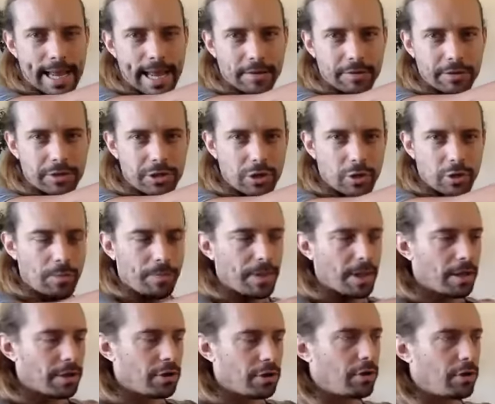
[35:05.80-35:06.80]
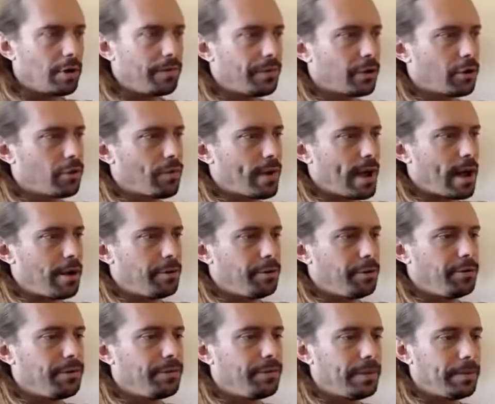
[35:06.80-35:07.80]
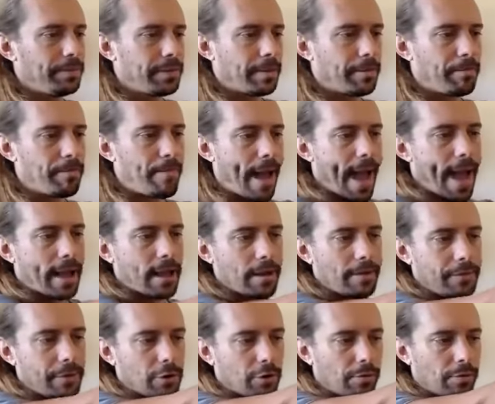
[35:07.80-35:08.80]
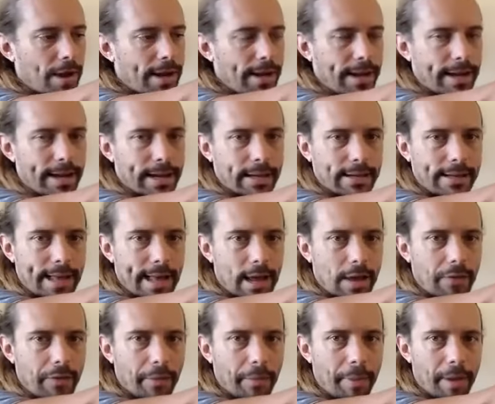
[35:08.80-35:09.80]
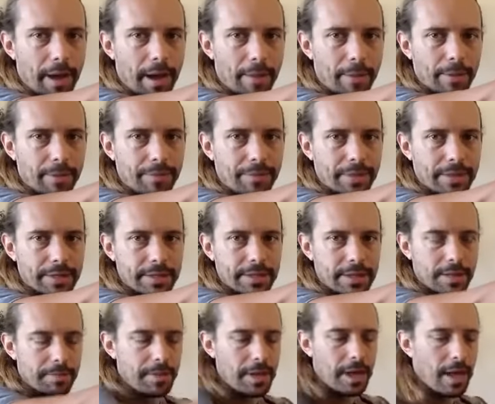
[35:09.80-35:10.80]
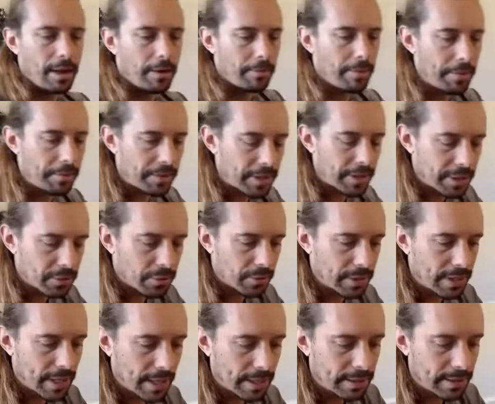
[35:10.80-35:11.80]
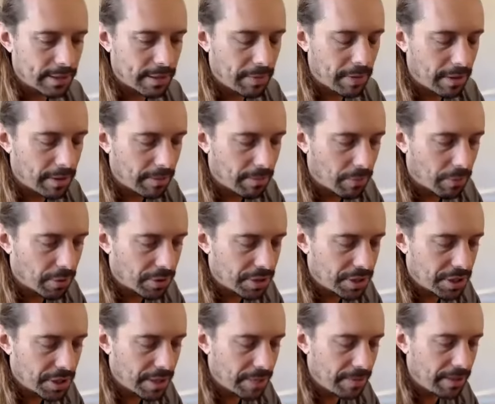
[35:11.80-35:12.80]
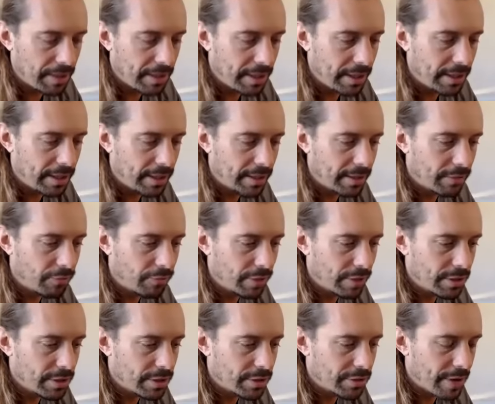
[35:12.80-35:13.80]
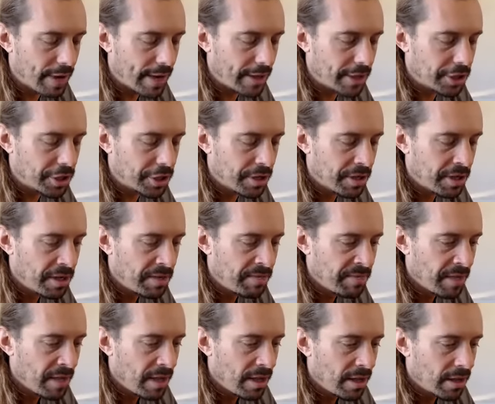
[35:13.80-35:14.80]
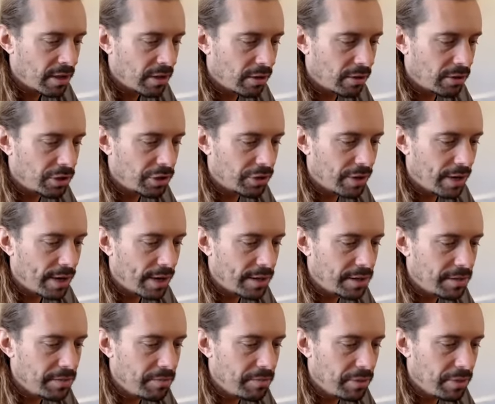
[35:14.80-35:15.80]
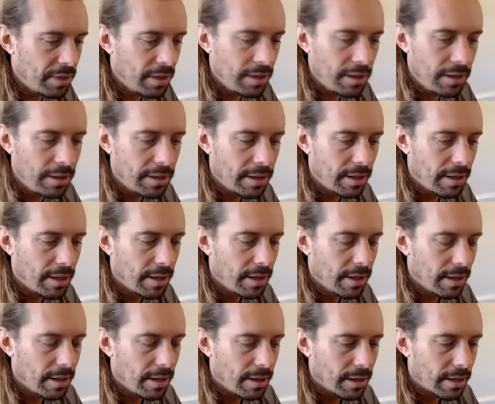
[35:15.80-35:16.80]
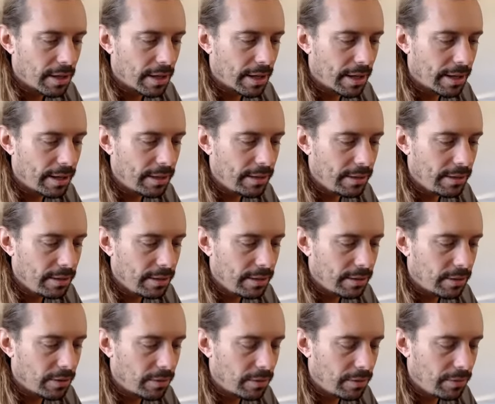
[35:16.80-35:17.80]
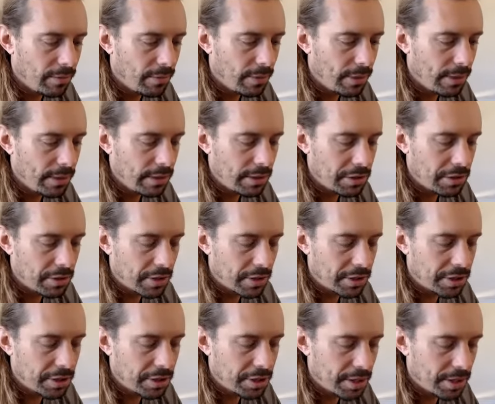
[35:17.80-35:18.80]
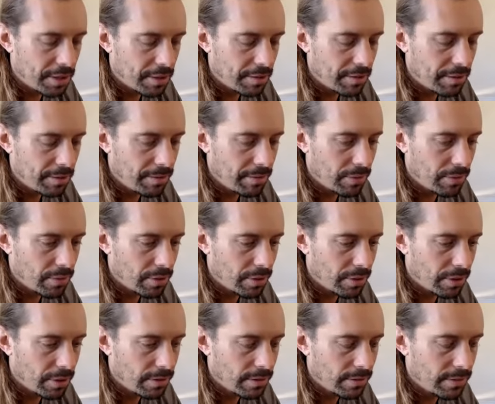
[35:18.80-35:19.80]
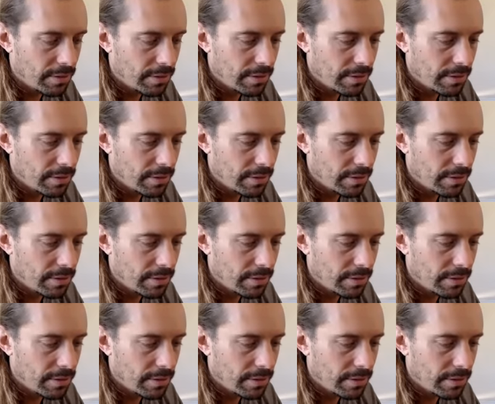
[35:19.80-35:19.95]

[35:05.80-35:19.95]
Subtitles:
down. So you're on the ground, you'd flip the back of your right hand down, the palm would face up. Remember, this one tends to be the more stimulating wrist stretch. Close your eyes and breathe. Okay. Don't avoid the stretches that are more,